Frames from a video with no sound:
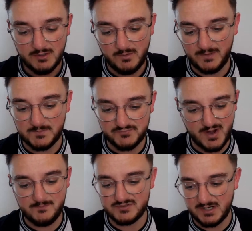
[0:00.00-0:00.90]
Win the
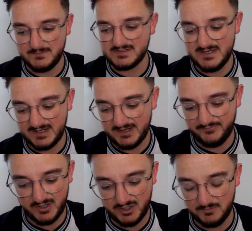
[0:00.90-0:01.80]
Prem, Champions League and
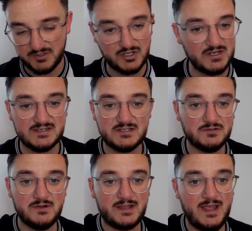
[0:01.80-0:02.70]
FA Cup, they could easily
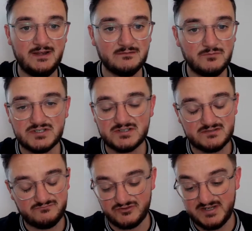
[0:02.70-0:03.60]
do it again, which
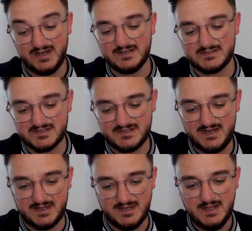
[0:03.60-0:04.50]
is ridiculous to
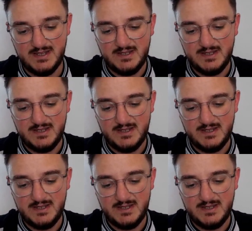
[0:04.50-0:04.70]
say.